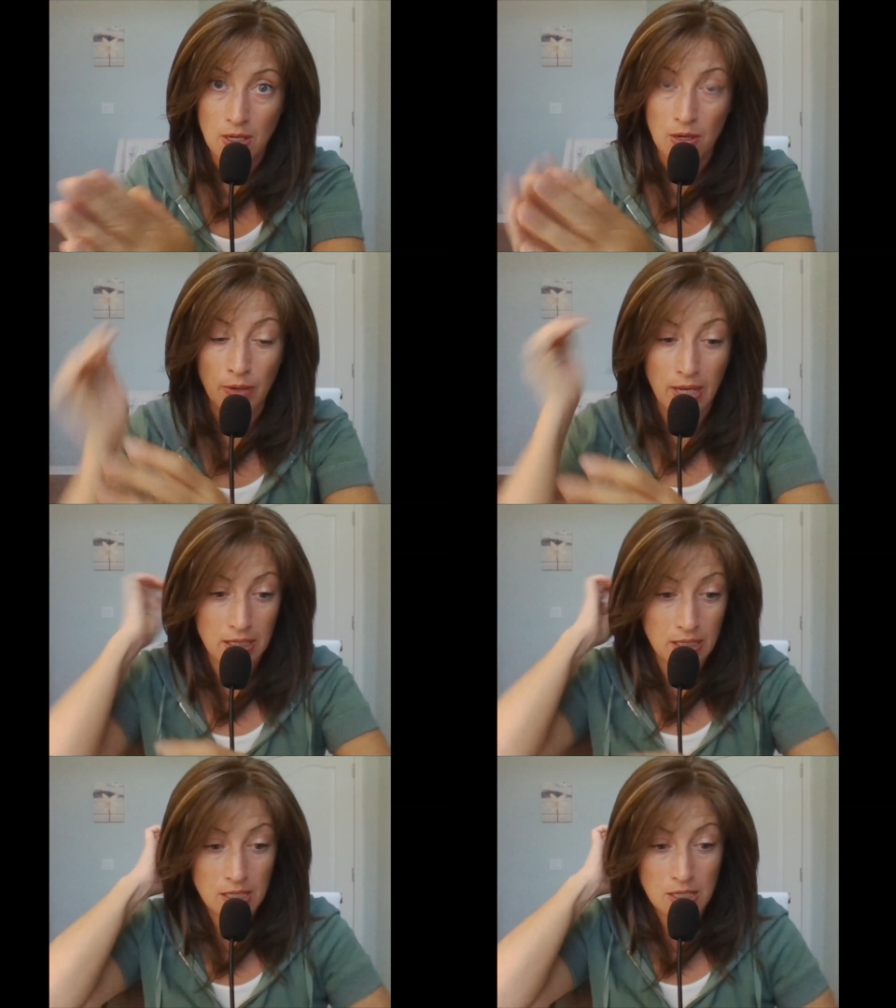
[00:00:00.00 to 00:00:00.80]
Okay,
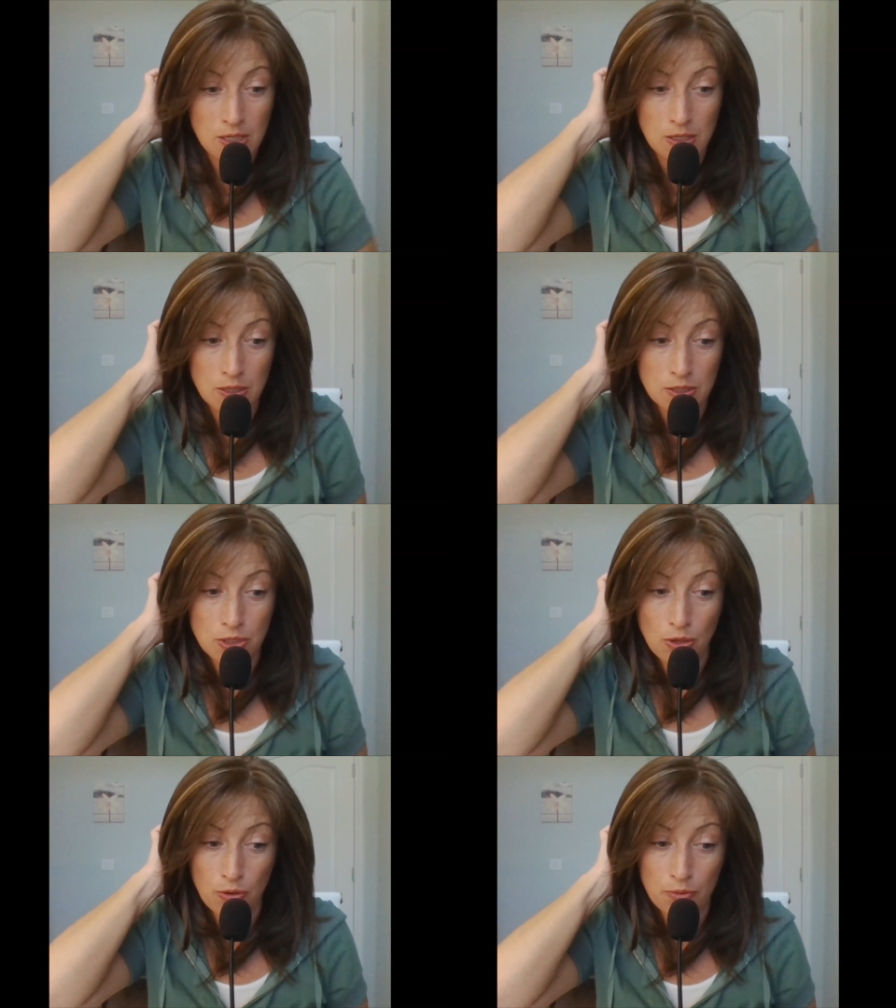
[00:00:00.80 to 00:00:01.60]

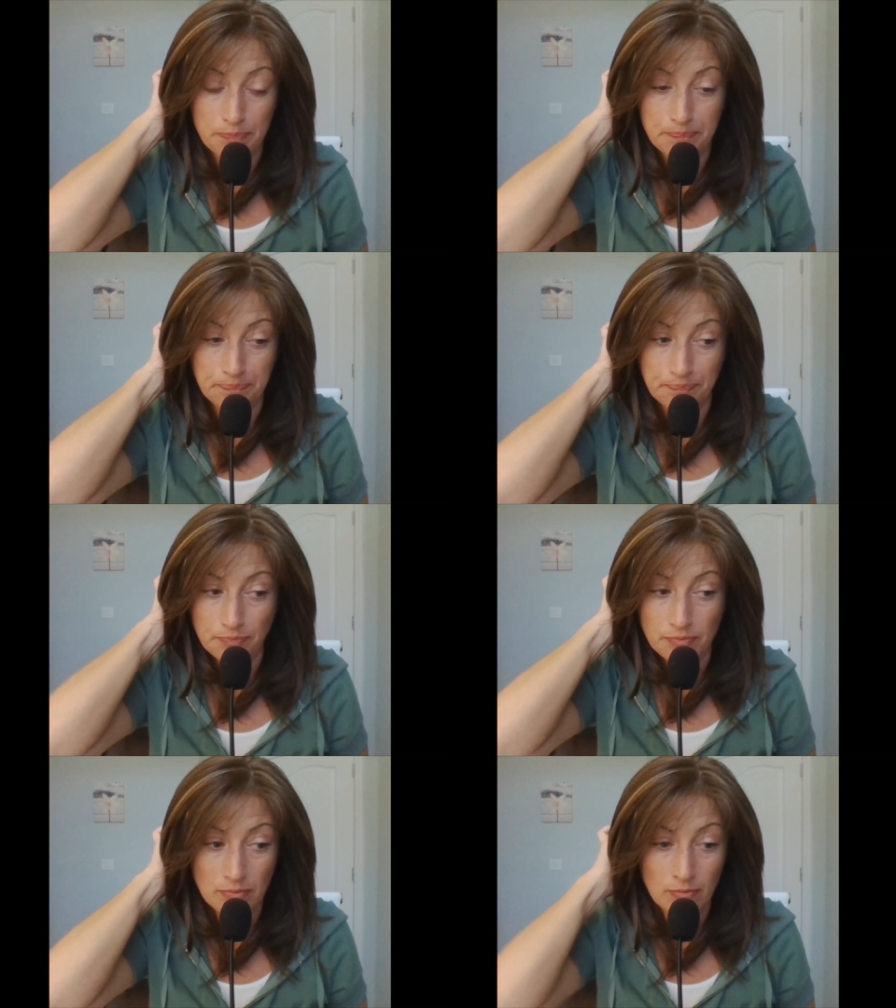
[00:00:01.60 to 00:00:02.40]
so
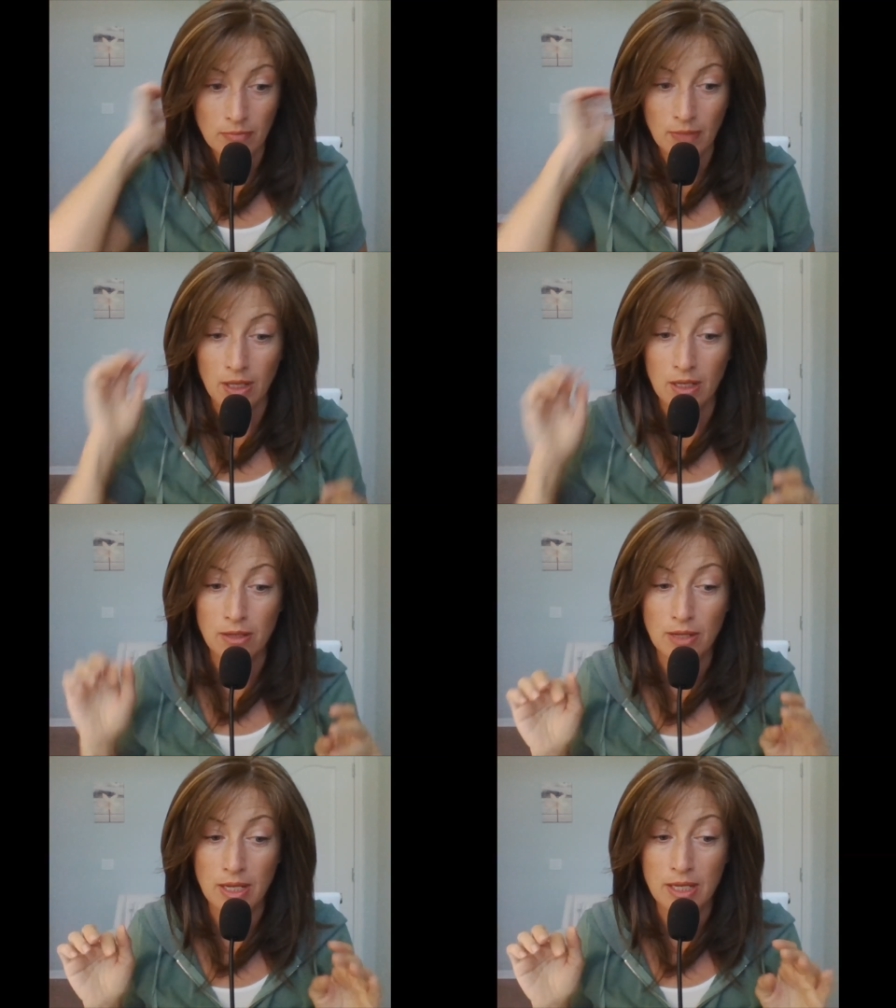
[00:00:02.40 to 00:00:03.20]

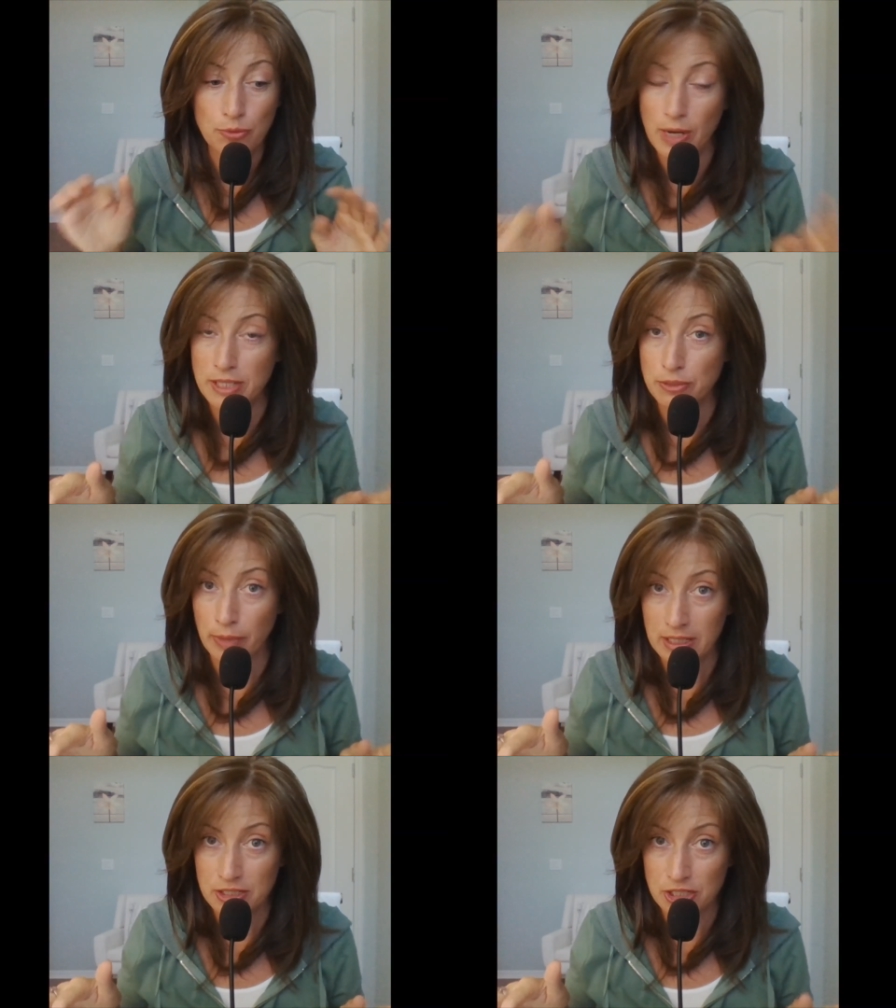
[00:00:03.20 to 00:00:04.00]
in
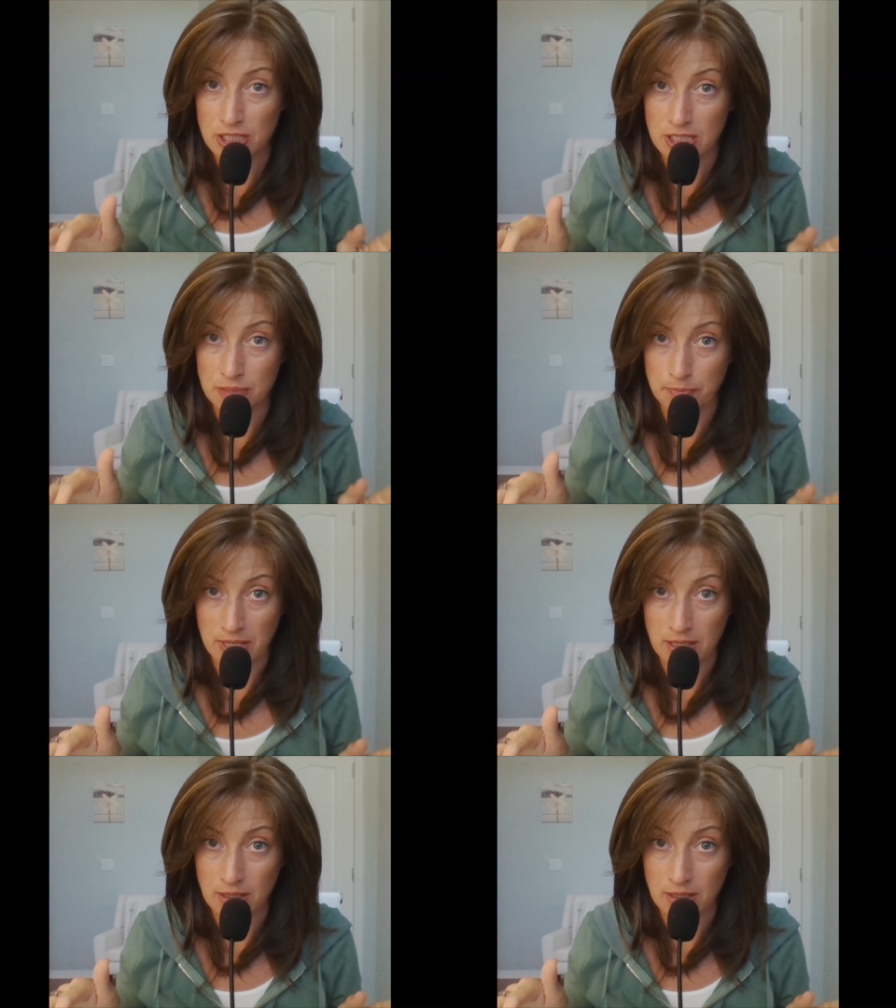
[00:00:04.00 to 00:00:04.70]
resurrection speak,